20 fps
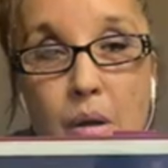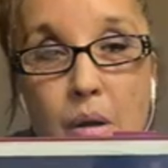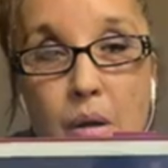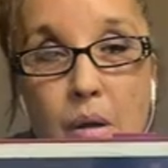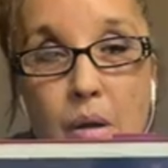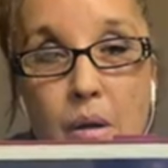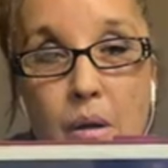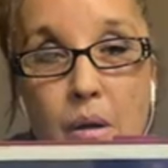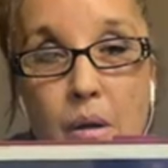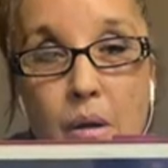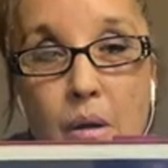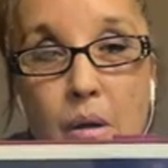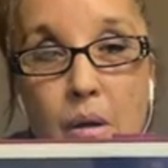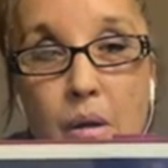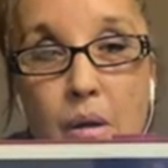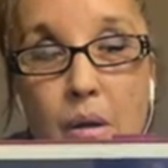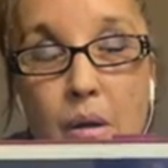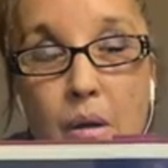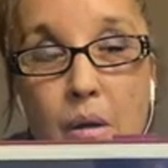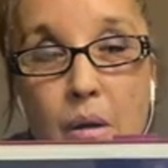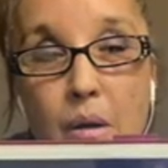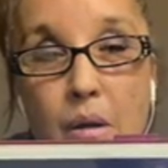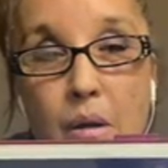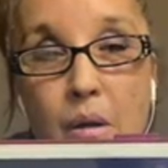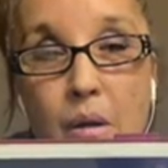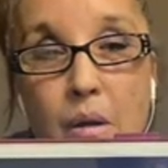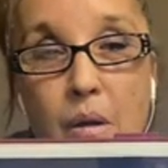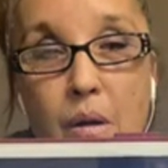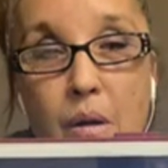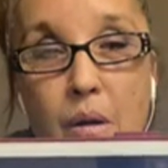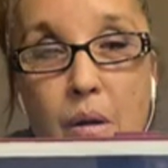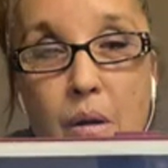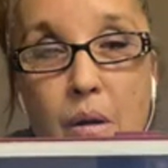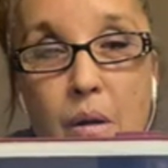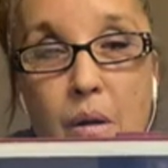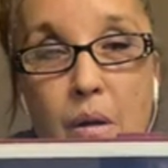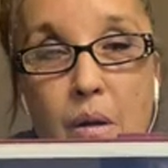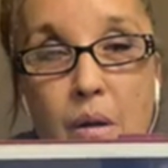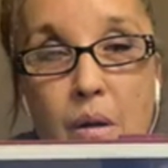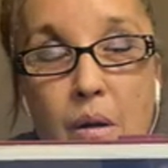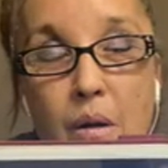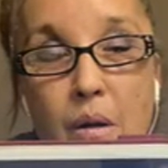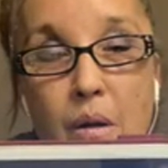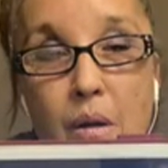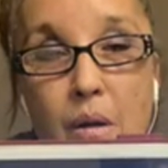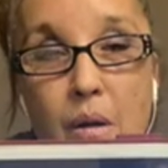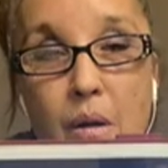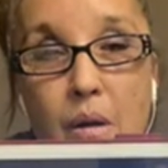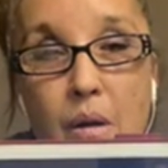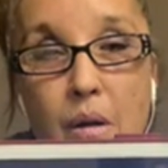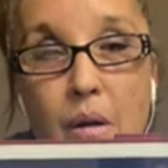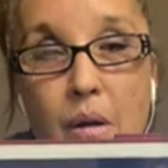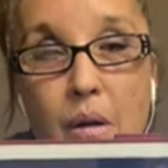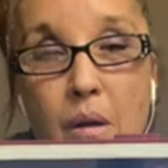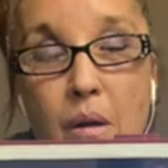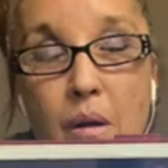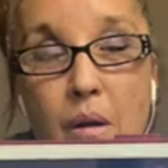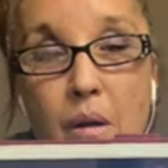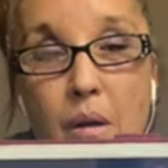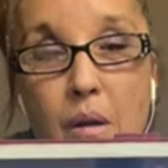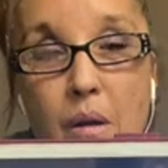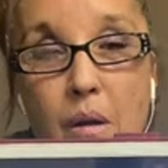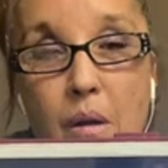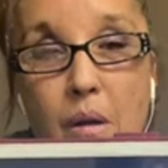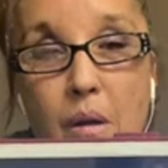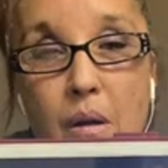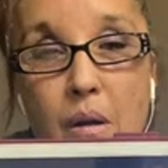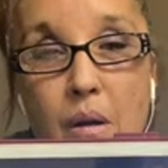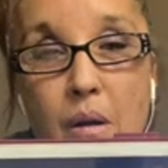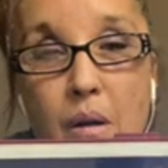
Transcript: (silence)